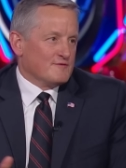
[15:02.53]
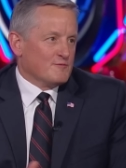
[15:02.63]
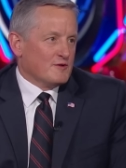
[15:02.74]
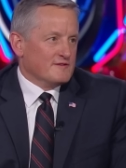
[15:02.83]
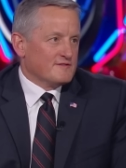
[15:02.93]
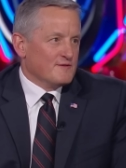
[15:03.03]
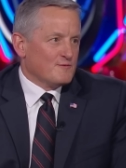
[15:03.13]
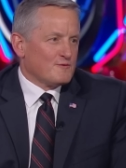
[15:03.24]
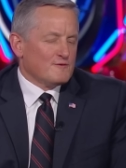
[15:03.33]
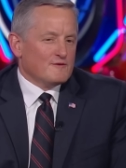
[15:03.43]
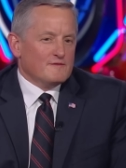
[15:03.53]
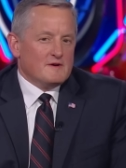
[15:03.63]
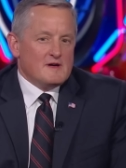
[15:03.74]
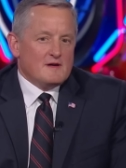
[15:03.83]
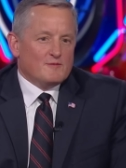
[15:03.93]
every place in the world.
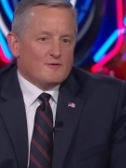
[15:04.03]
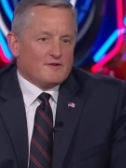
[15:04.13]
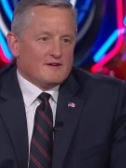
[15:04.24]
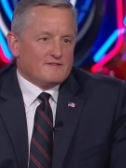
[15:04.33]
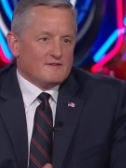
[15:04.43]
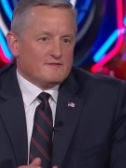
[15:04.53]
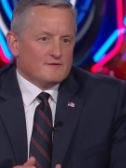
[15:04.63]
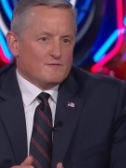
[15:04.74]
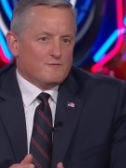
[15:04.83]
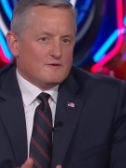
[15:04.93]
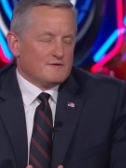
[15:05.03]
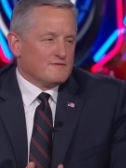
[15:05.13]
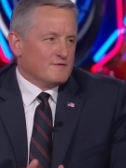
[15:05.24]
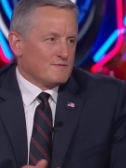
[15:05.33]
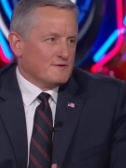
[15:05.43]
But we've got such a wonderful